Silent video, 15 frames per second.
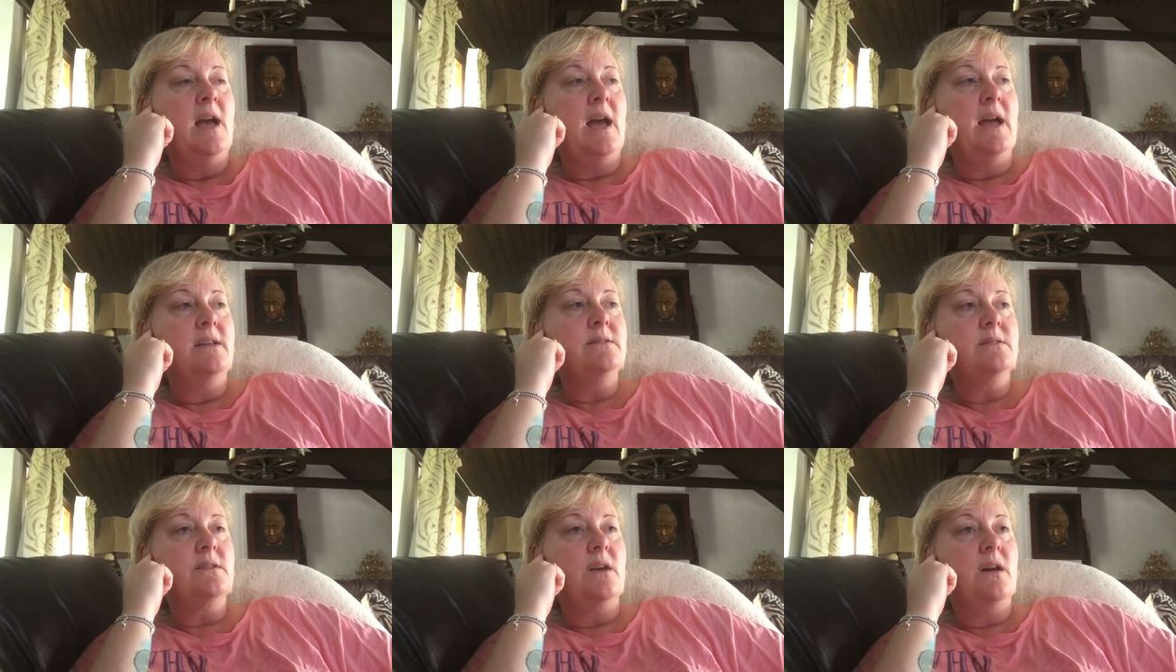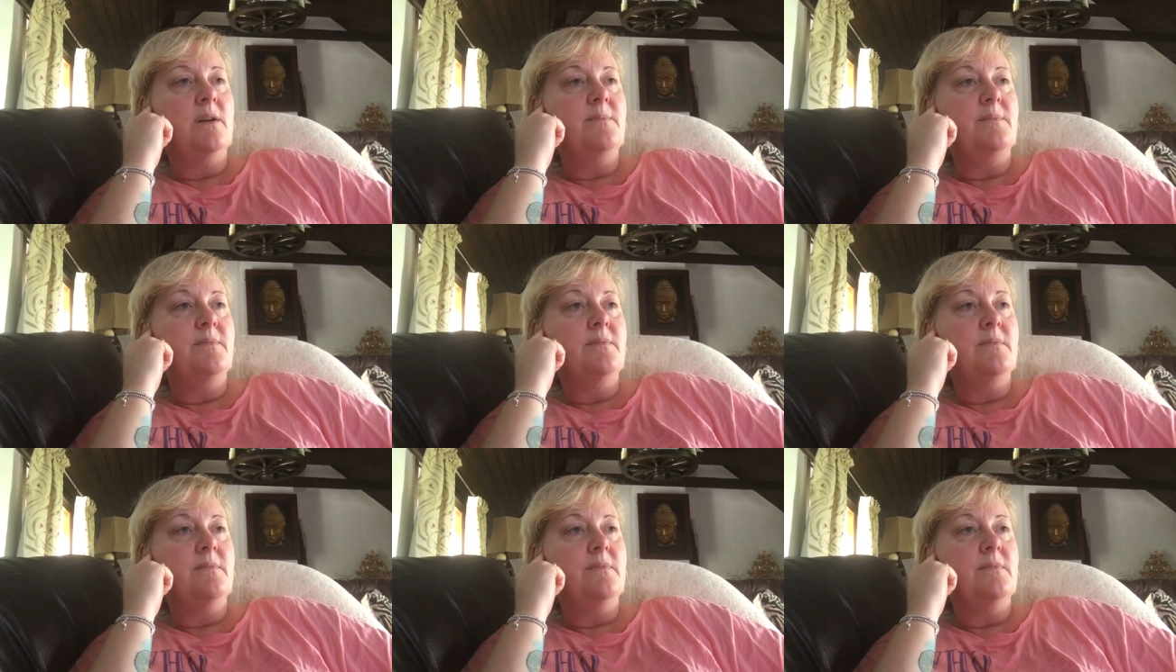And
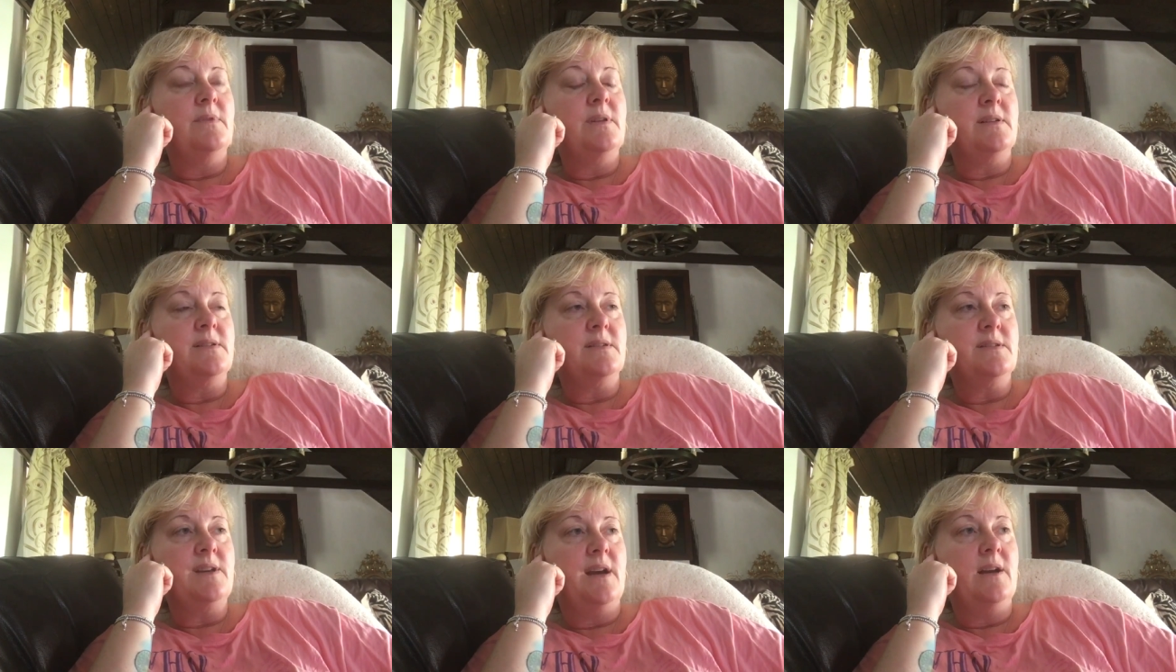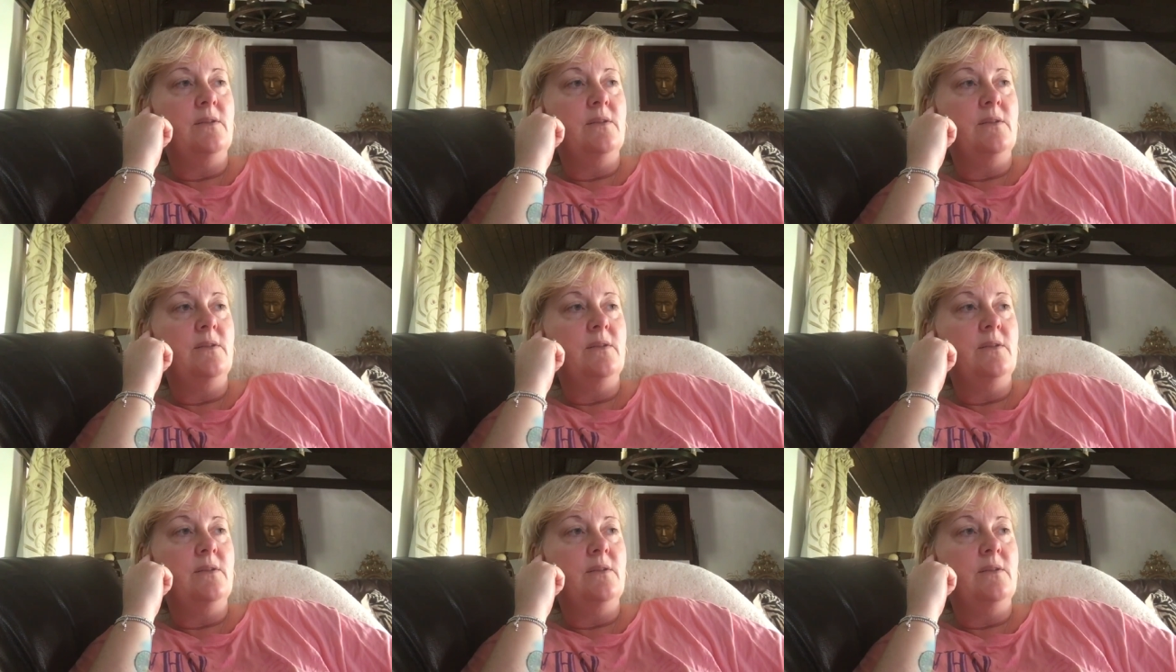as I say,